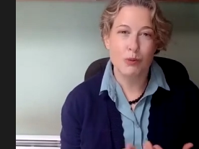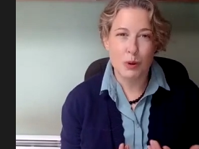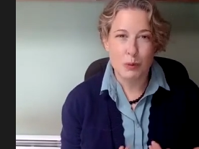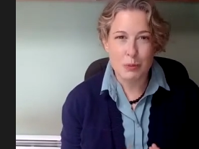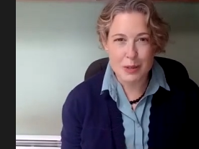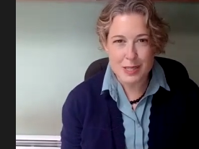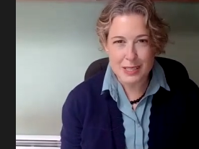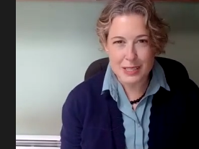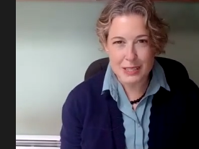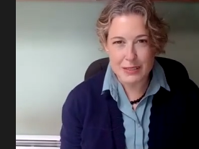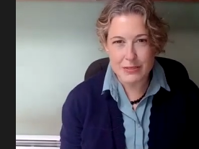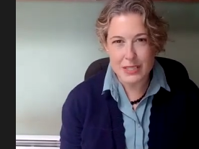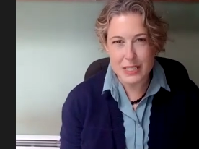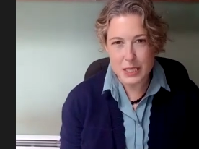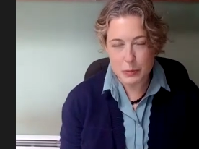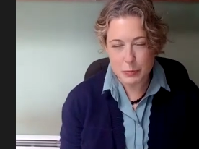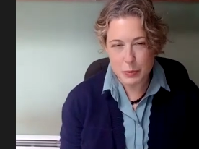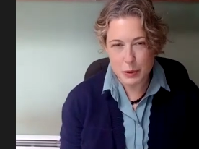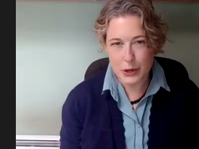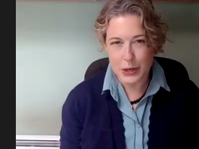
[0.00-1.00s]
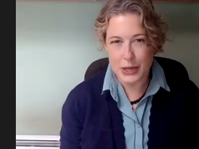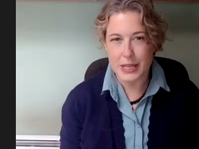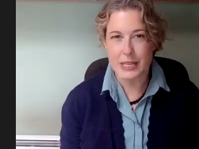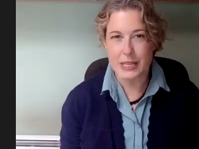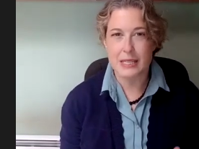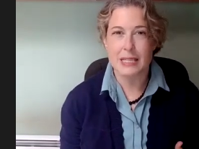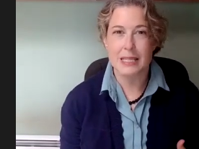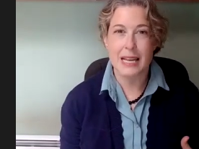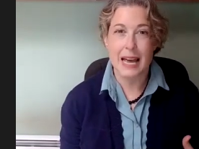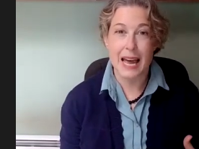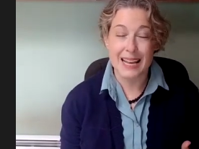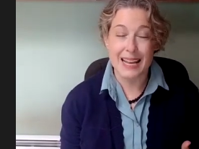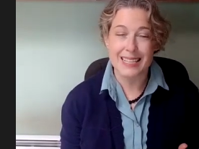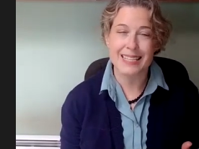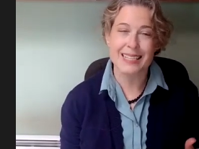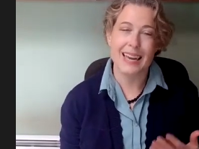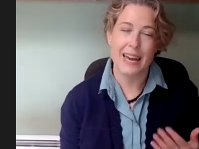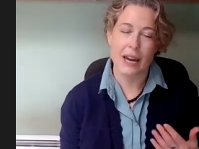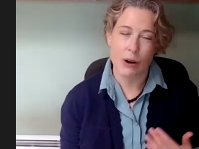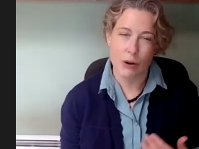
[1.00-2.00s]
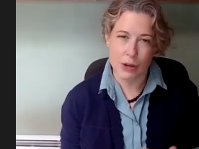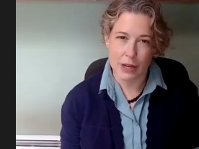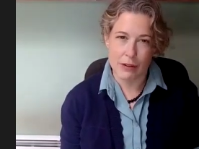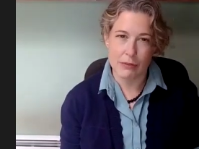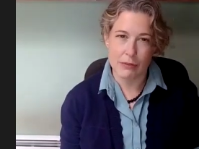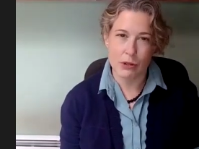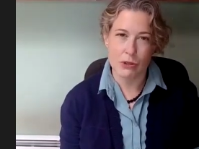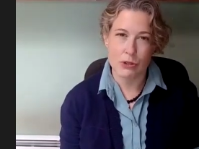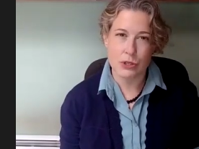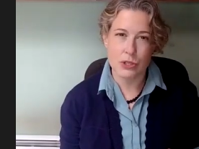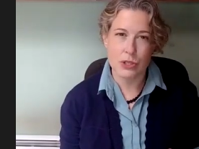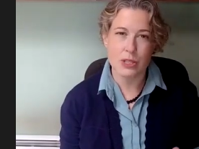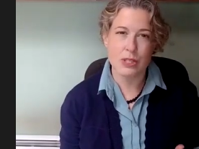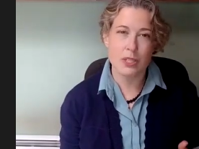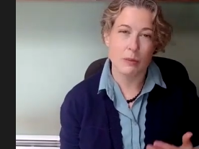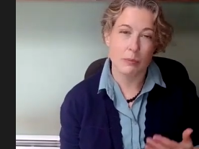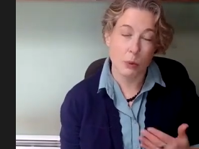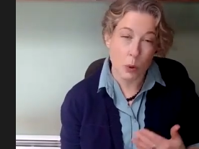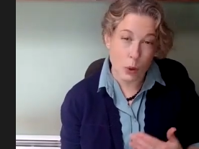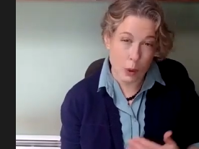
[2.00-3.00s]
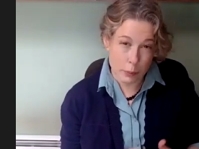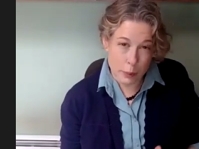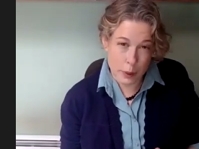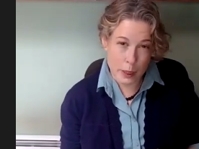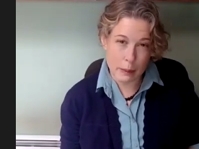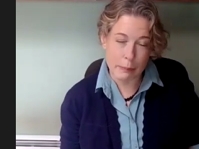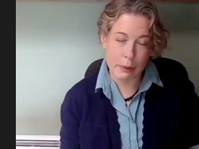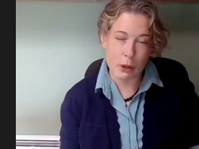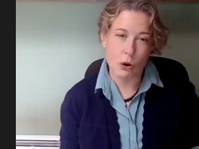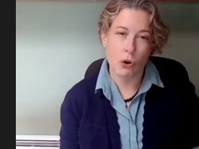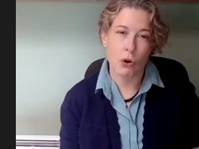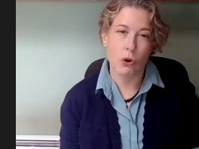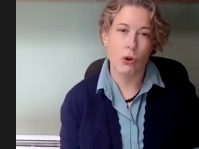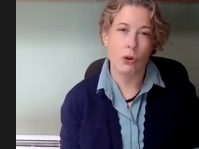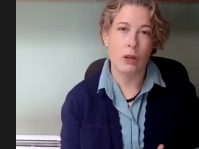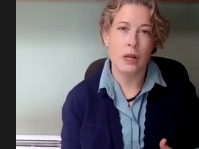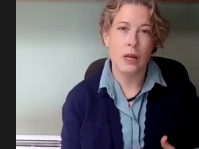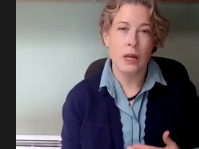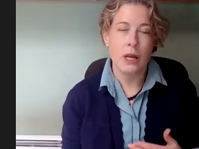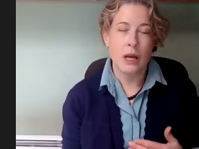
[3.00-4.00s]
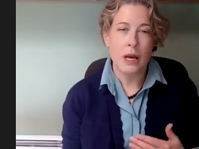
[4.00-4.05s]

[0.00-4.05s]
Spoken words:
of women's lived experience as caregivers, support people,